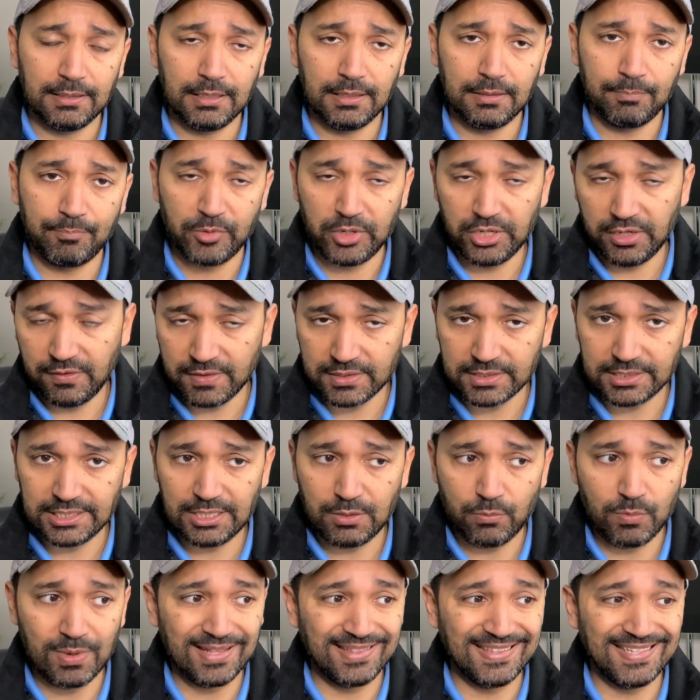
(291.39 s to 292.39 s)
previously
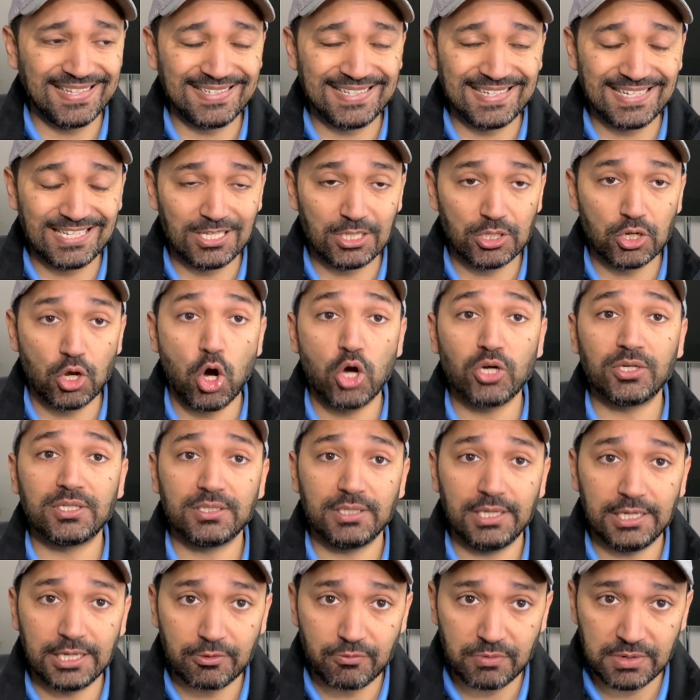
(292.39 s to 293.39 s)
when they did not
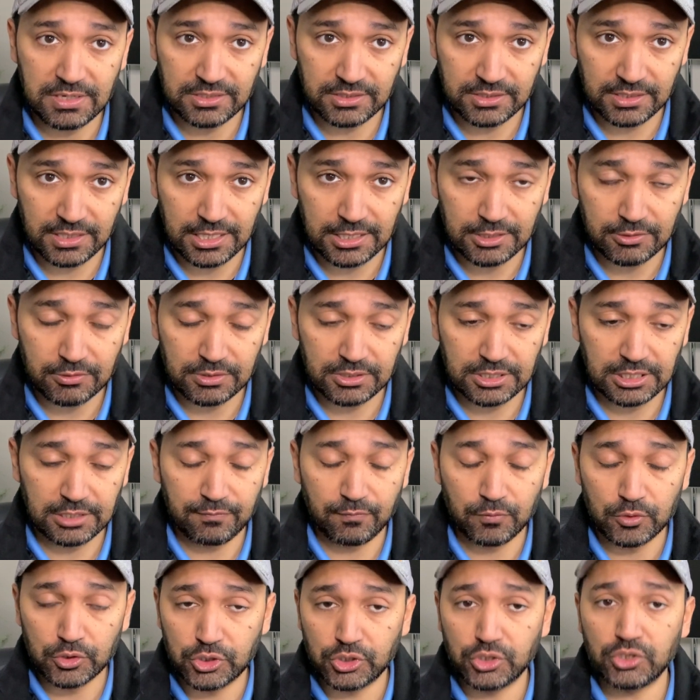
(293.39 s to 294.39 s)
increase the interest rate
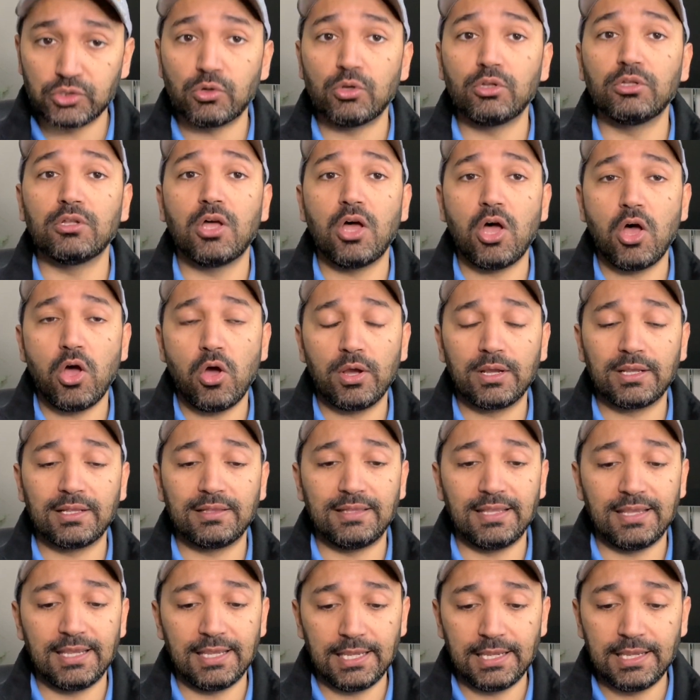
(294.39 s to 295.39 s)
for so long.
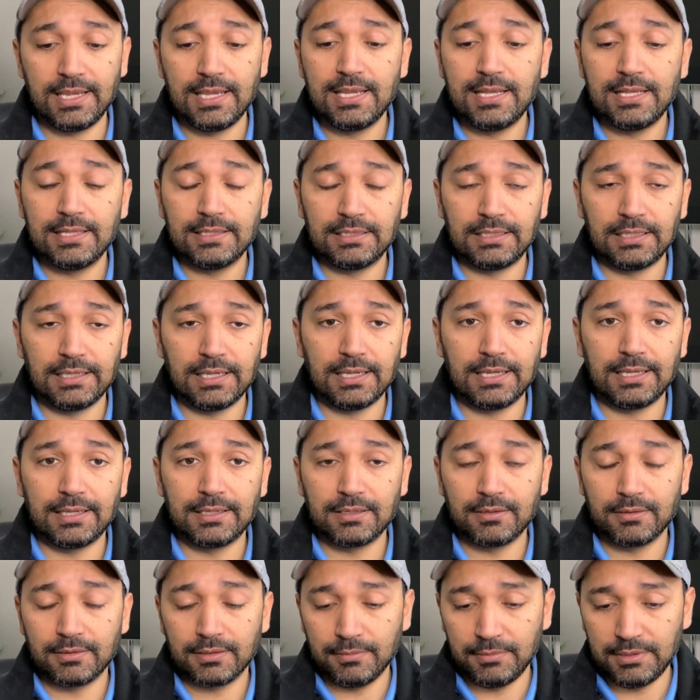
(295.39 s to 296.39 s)
They
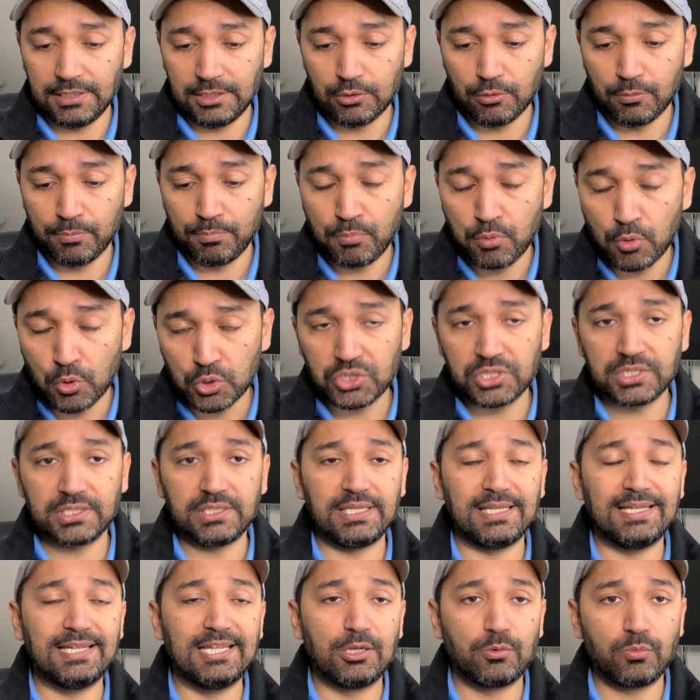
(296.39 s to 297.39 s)
pushed
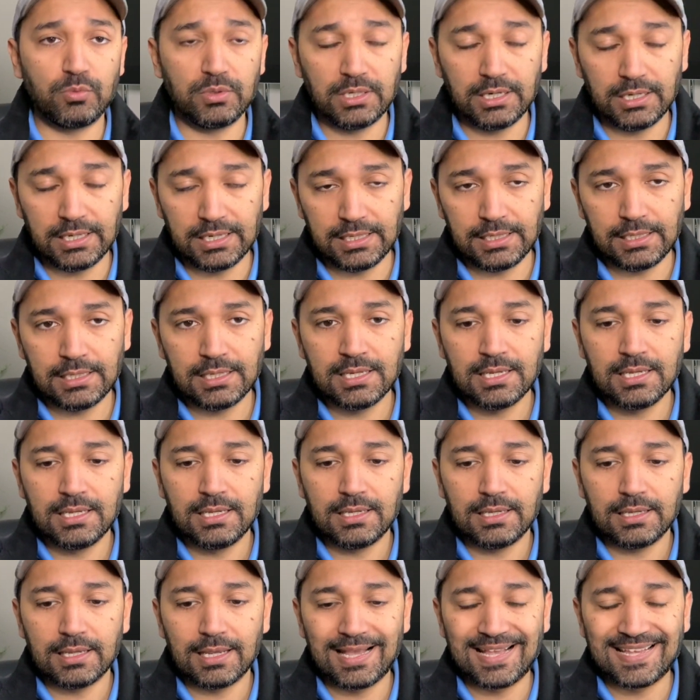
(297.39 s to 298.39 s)
the liquidity
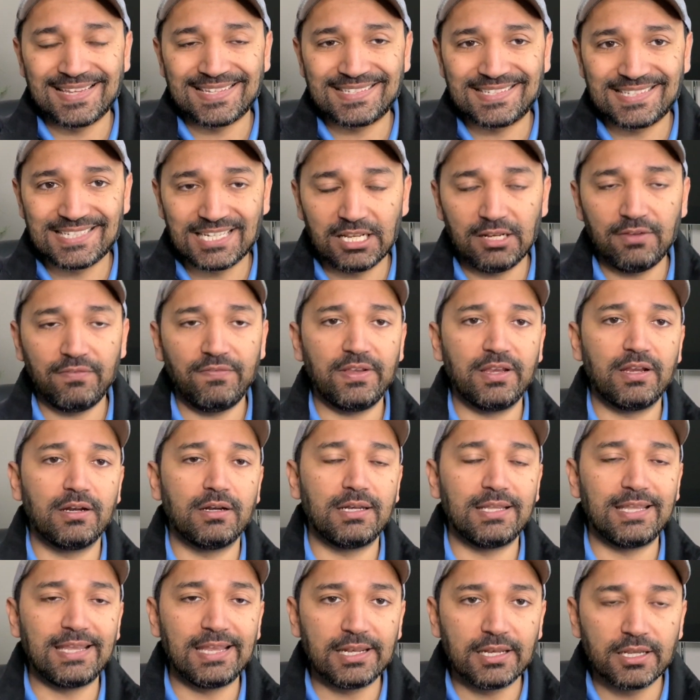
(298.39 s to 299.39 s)

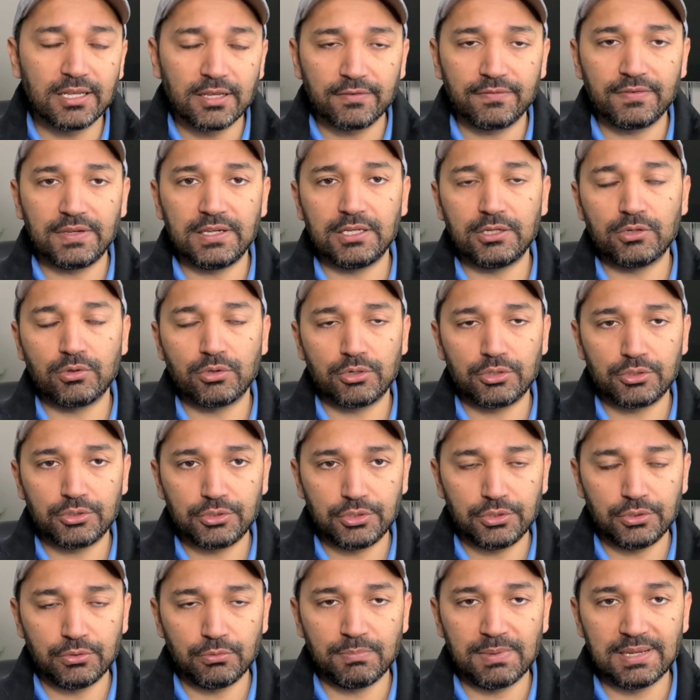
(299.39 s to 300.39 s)
significantly enough in order
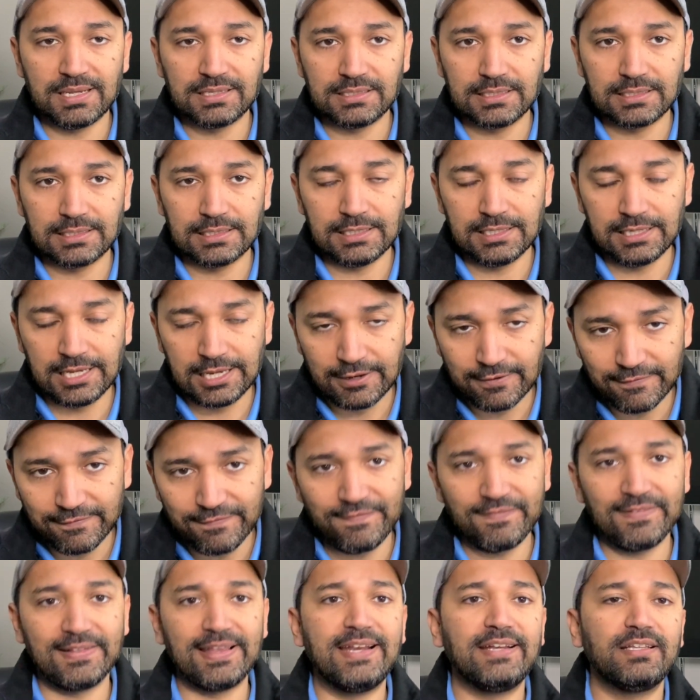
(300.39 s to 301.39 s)
to basically
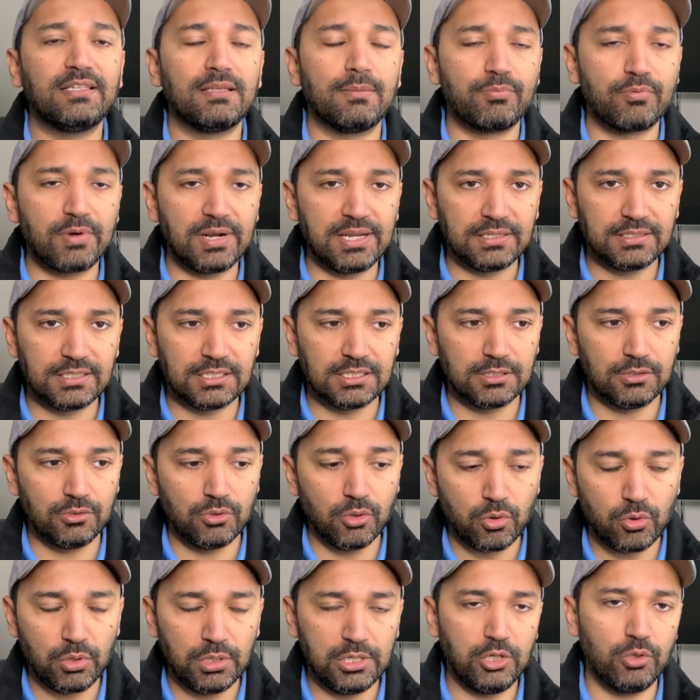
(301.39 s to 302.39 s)
inflate the prices,
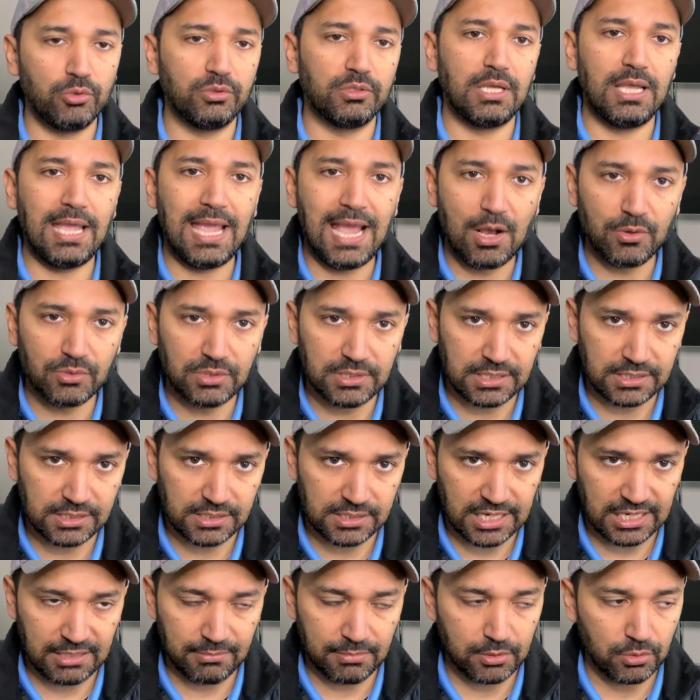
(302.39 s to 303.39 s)
not only on the housing
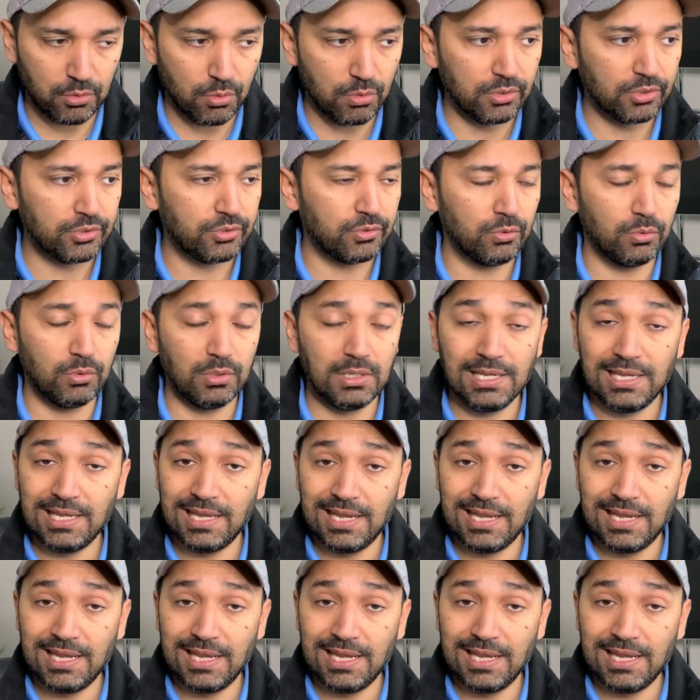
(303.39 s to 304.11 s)
side, but also